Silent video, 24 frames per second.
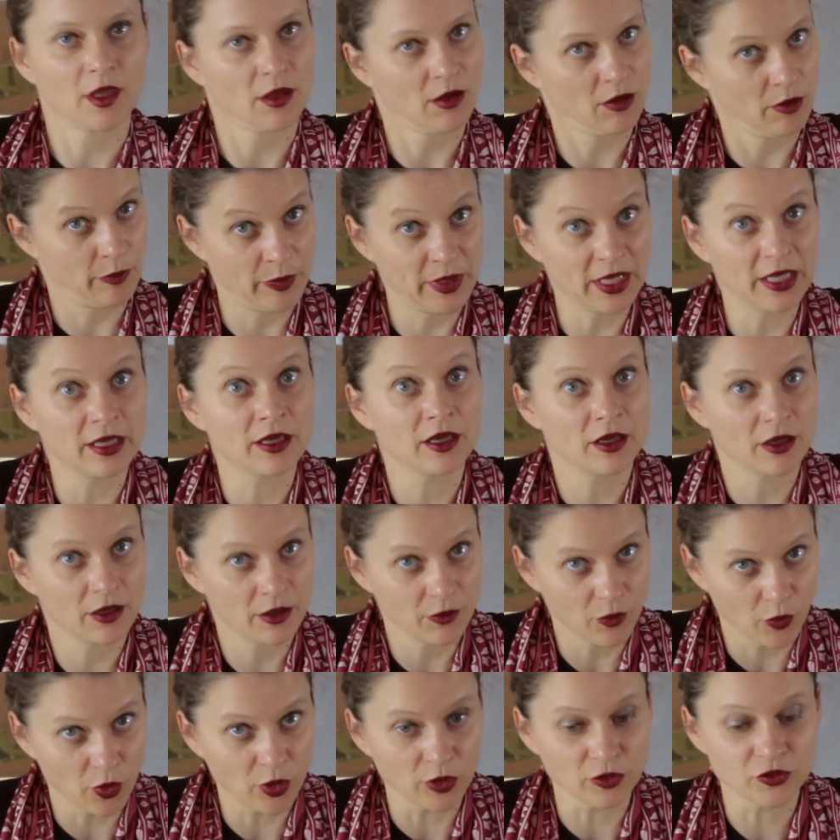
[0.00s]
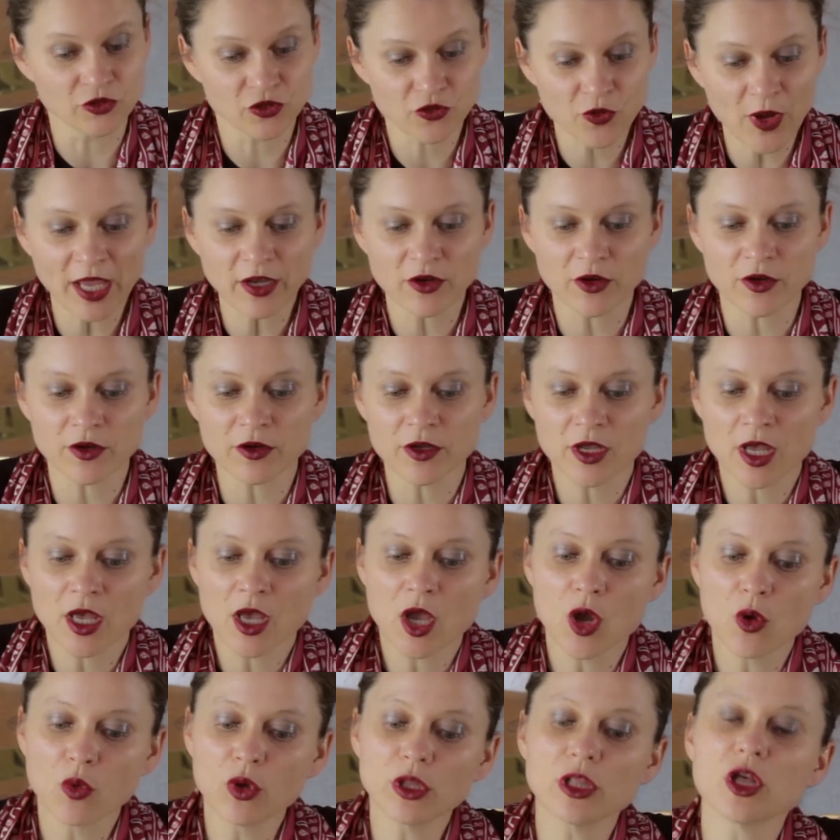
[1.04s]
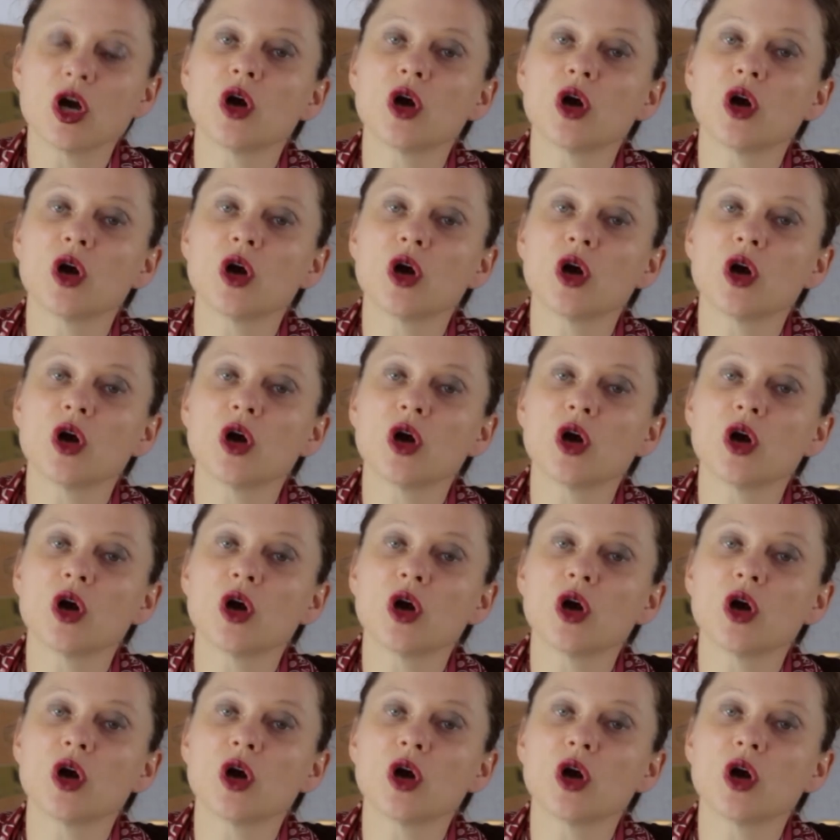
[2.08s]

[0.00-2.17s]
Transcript: a big world trader, will